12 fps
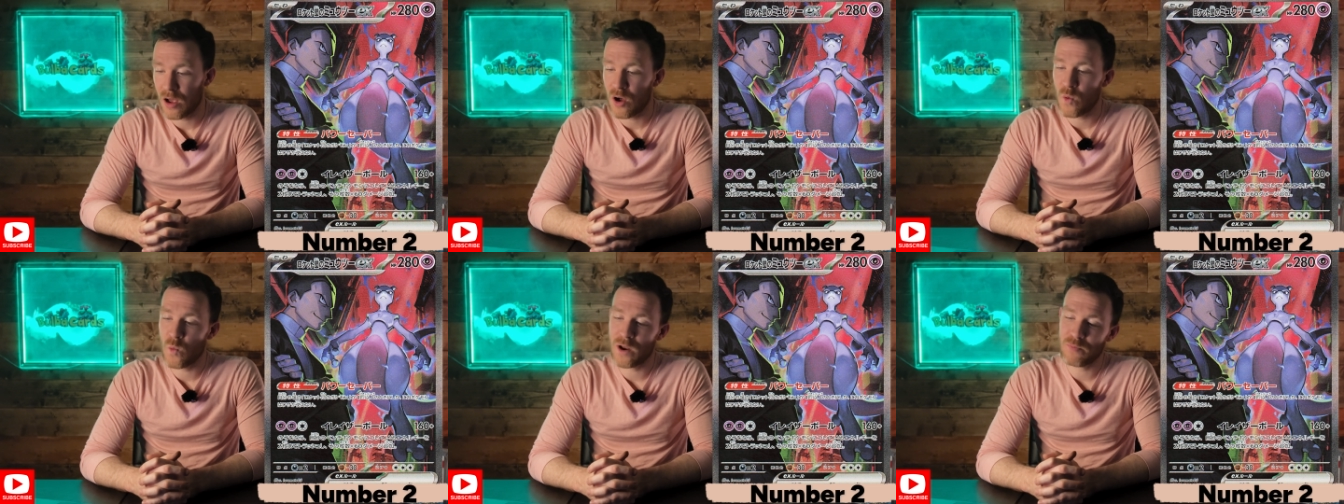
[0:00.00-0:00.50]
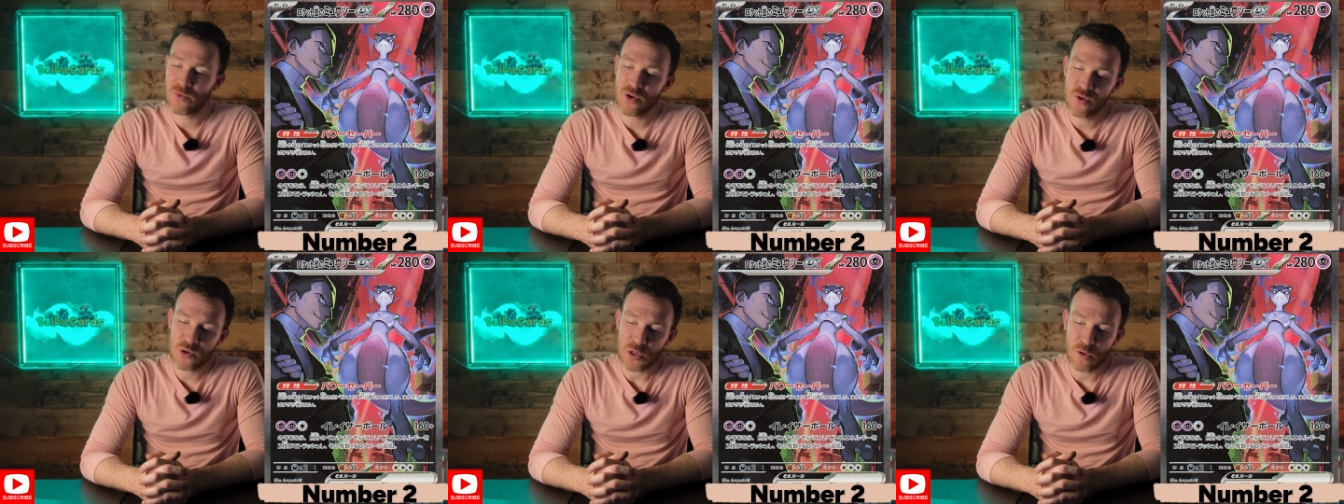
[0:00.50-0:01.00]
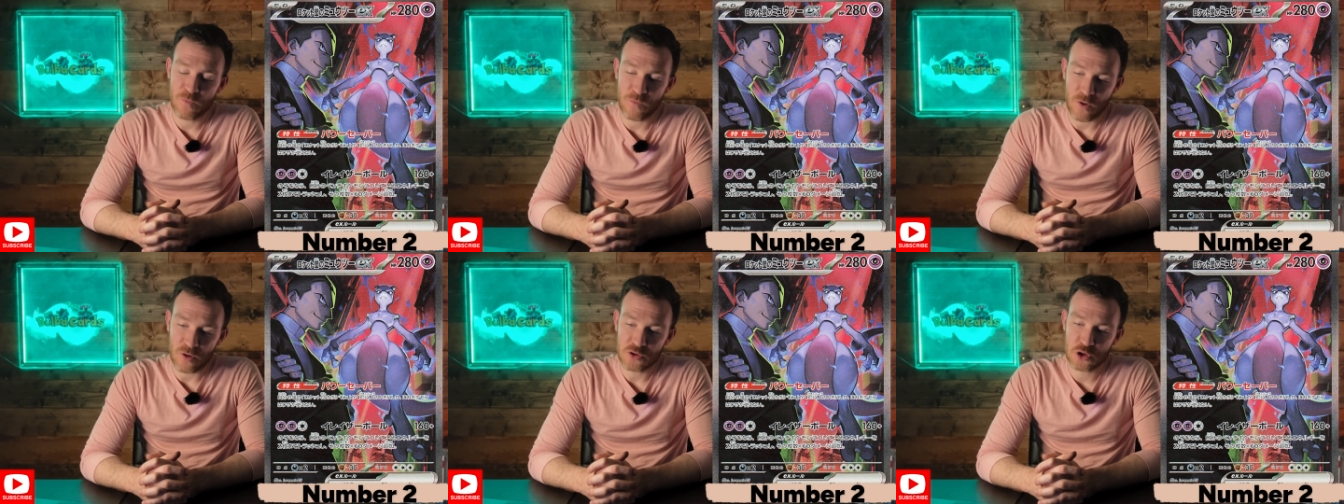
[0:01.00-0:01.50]
When Mewtwo
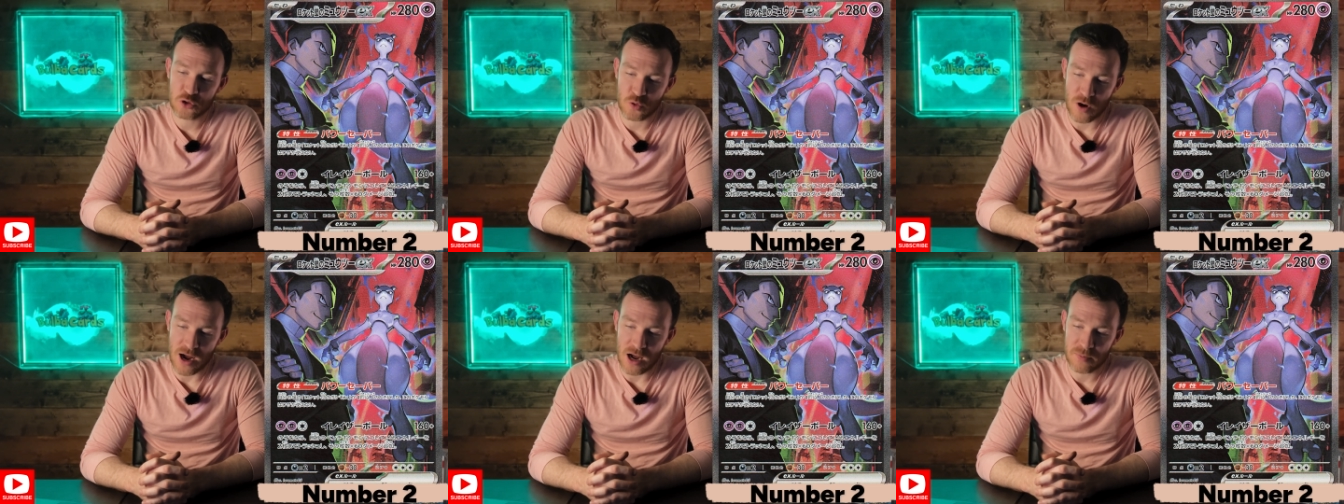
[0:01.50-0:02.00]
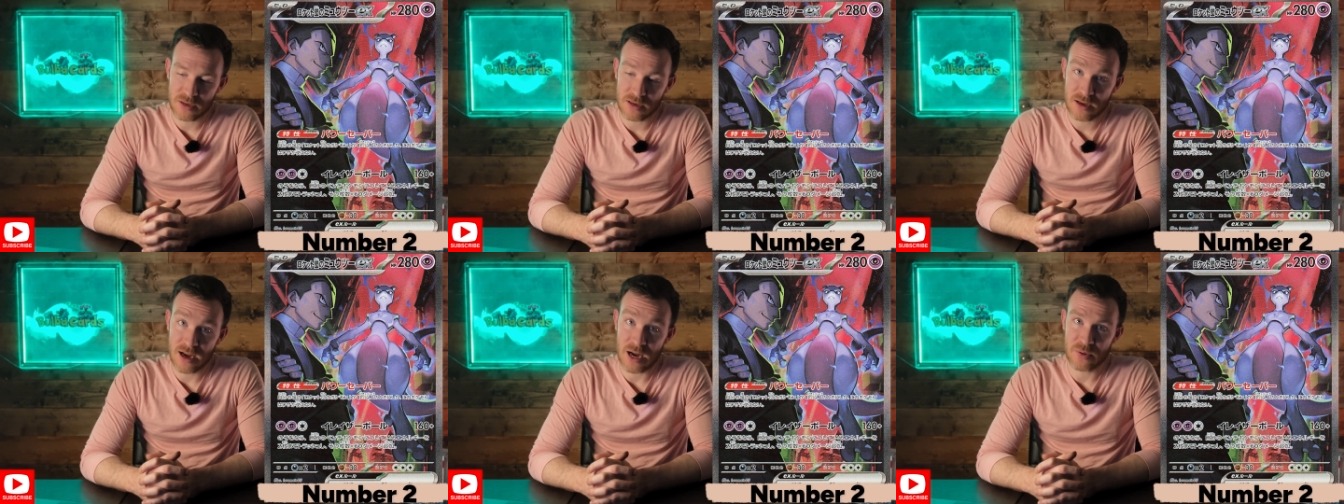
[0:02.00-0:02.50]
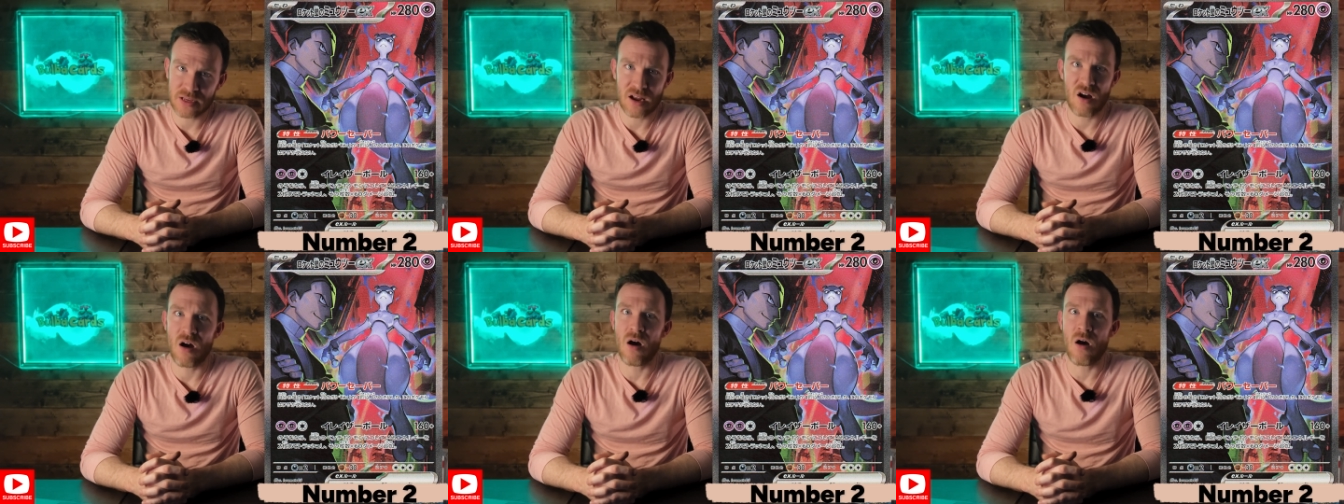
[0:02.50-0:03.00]
first dropped, I was like,
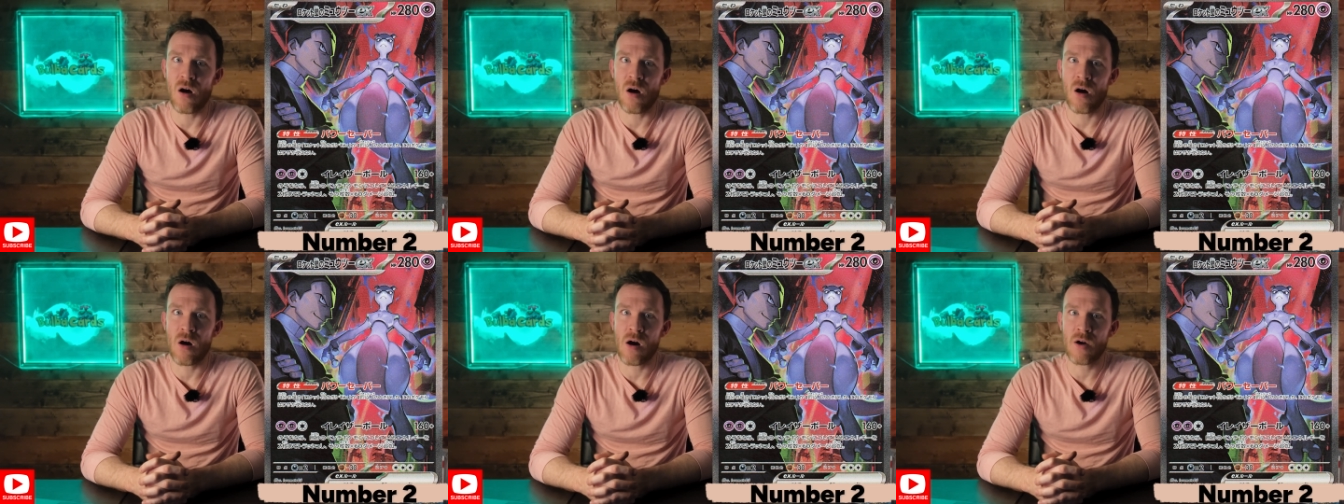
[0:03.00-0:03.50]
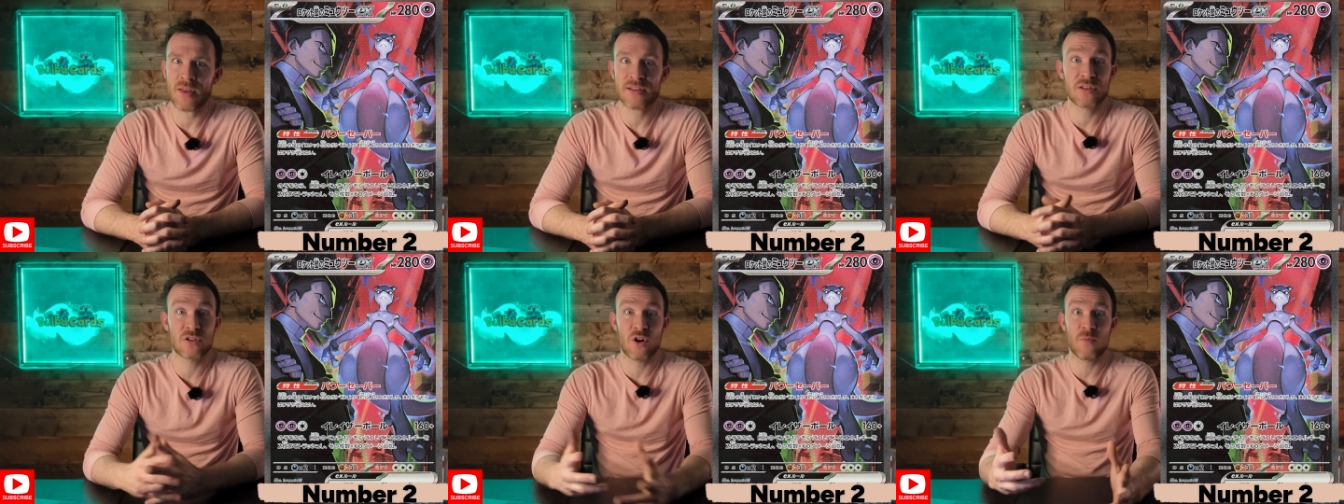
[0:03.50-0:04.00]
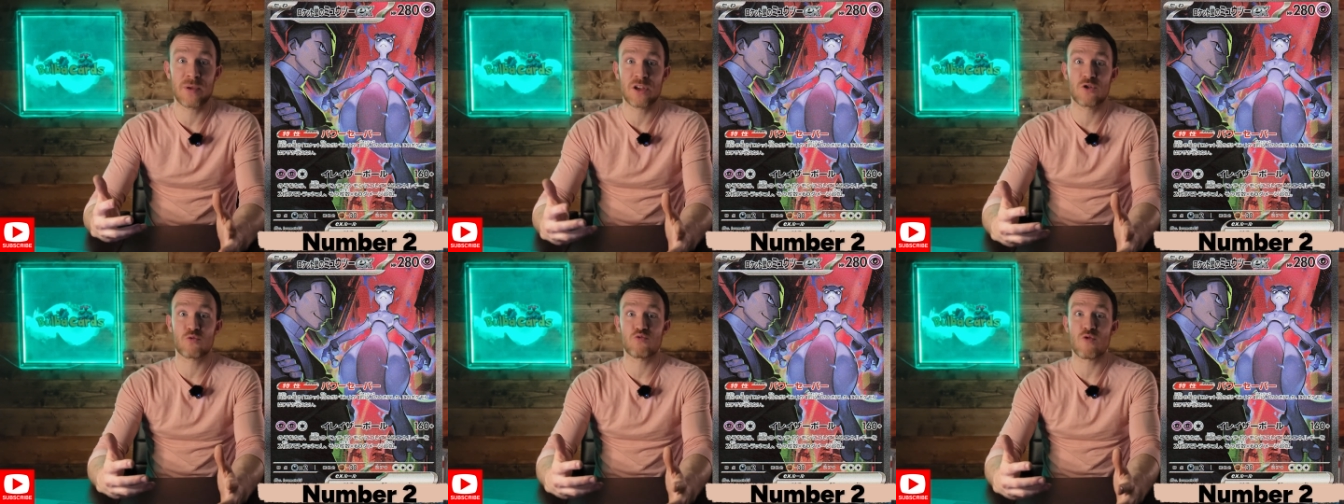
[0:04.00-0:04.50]
oh, this is gonna be
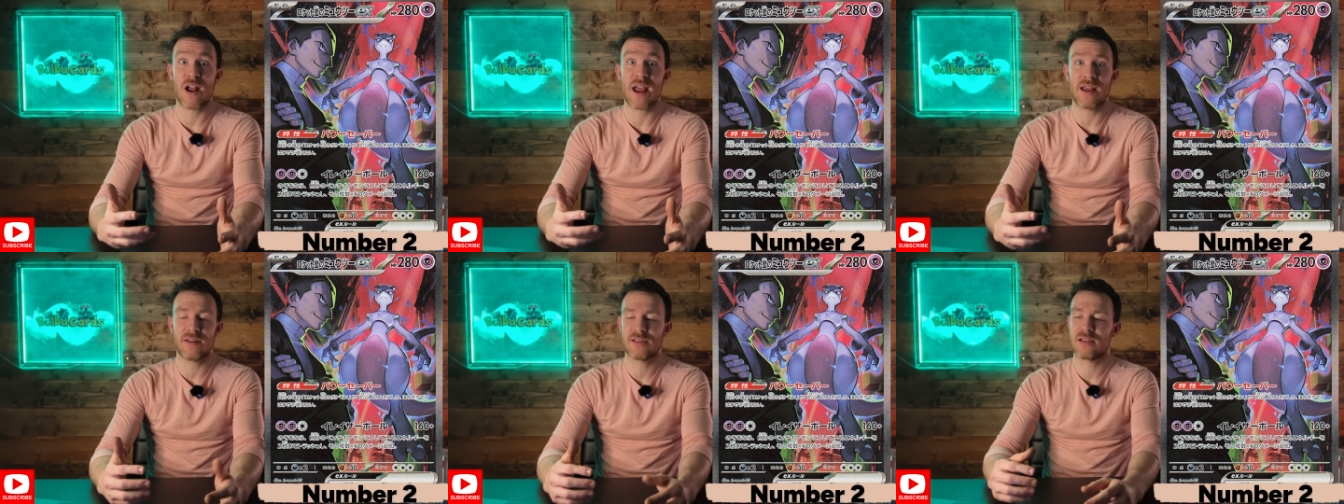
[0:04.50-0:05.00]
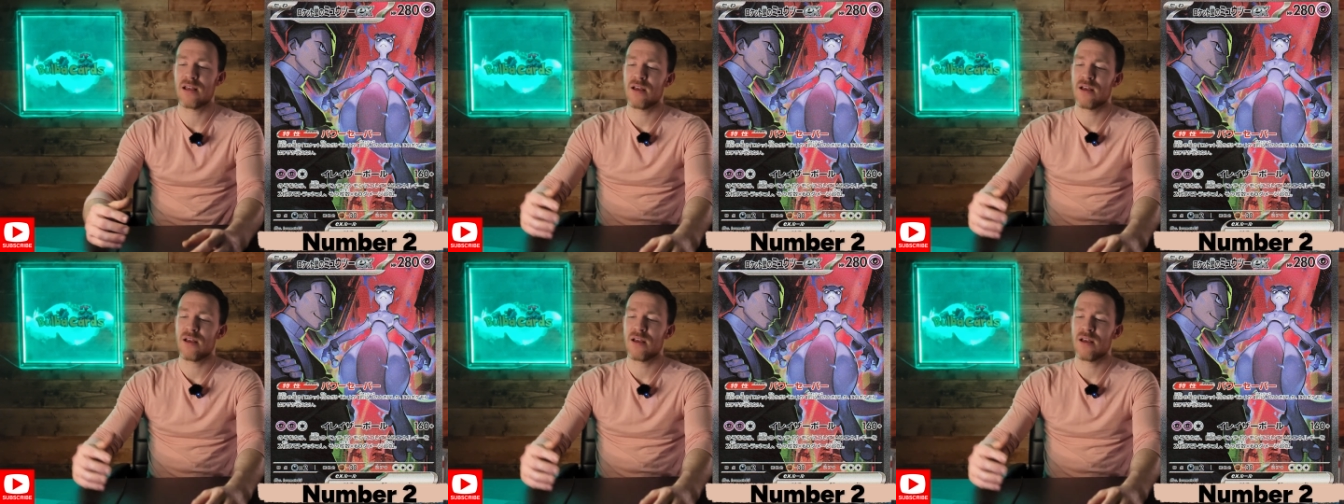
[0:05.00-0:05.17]
great.